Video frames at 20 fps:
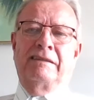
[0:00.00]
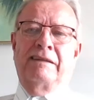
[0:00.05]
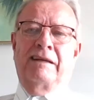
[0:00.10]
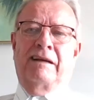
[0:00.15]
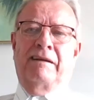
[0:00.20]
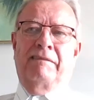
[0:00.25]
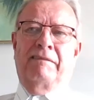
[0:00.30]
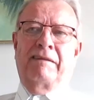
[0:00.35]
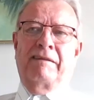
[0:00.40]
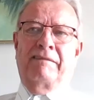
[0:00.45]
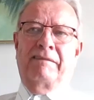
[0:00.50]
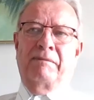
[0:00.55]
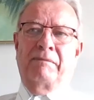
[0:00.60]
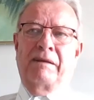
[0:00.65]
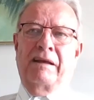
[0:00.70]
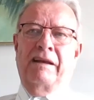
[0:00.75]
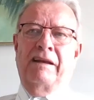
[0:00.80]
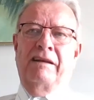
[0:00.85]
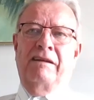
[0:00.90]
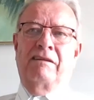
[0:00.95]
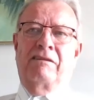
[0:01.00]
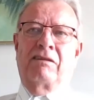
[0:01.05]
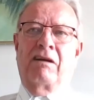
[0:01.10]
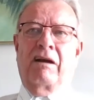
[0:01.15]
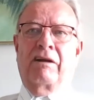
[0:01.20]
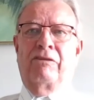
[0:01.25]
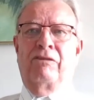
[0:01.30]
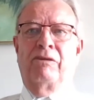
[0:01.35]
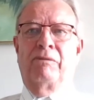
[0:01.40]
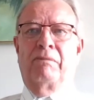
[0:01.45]
I've got something I need to
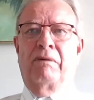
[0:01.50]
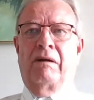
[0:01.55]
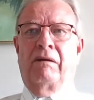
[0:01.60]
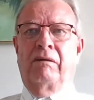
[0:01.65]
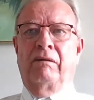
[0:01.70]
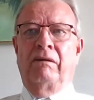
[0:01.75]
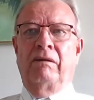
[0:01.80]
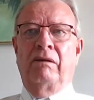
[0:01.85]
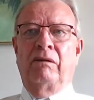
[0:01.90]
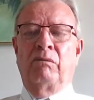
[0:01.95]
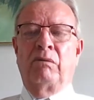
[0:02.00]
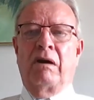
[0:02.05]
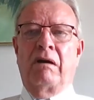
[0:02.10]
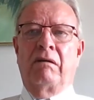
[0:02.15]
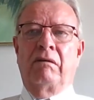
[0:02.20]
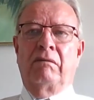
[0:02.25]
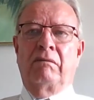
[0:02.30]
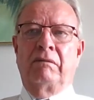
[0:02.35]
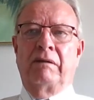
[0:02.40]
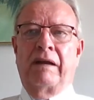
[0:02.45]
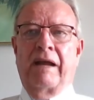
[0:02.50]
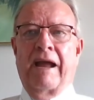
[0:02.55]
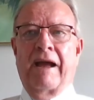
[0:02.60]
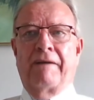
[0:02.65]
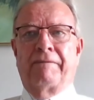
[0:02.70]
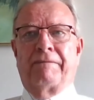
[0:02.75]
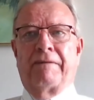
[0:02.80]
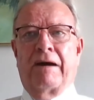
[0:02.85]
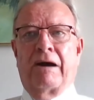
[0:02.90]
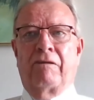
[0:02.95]
talk to you about. Well, in a
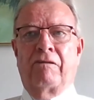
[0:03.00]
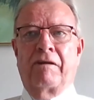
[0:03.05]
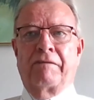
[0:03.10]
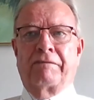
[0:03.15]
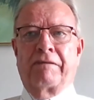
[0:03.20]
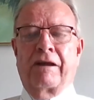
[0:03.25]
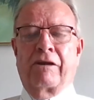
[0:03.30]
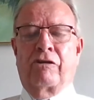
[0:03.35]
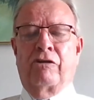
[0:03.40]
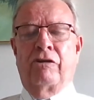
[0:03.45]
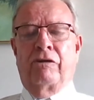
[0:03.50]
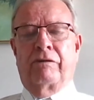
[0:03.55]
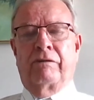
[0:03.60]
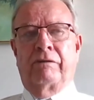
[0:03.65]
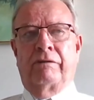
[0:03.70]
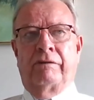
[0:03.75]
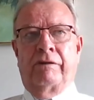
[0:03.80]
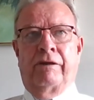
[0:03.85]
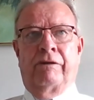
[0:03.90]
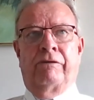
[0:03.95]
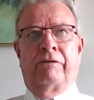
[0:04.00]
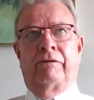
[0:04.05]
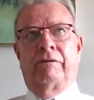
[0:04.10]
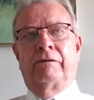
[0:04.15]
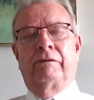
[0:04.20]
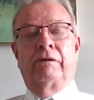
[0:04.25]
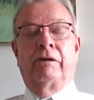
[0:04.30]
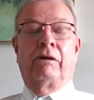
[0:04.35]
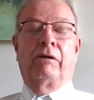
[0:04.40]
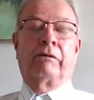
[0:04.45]
half hour after I cook dinner.
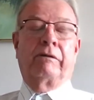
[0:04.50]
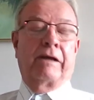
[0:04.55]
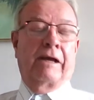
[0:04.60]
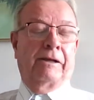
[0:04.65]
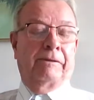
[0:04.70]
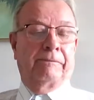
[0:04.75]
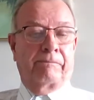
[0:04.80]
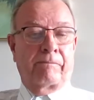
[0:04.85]
Okay.